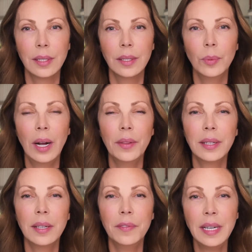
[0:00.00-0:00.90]
While the
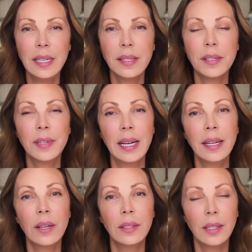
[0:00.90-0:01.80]
convenience of
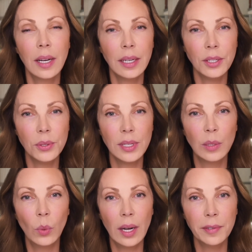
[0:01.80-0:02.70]
getting online using
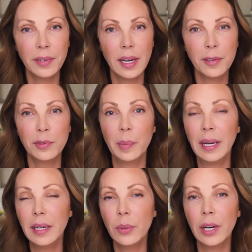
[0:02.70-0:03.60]
Wi-Fi from
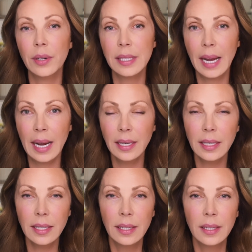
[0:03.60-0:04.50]
anywhere is
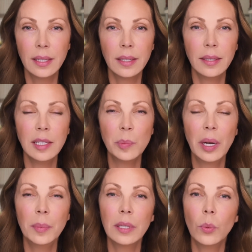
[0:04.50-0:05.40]
handy, these
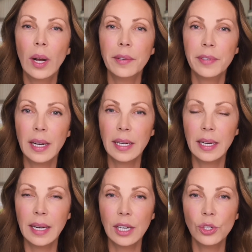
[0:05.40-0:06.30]
public Wi-Fi
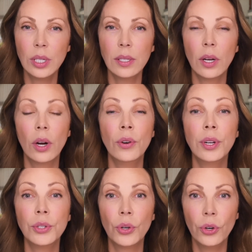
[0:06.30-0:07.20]
connections are
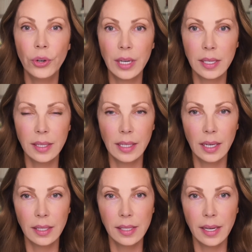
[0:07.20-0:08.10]
notoriously
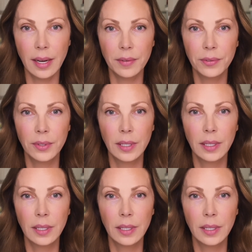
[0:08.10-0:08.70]
unsafe.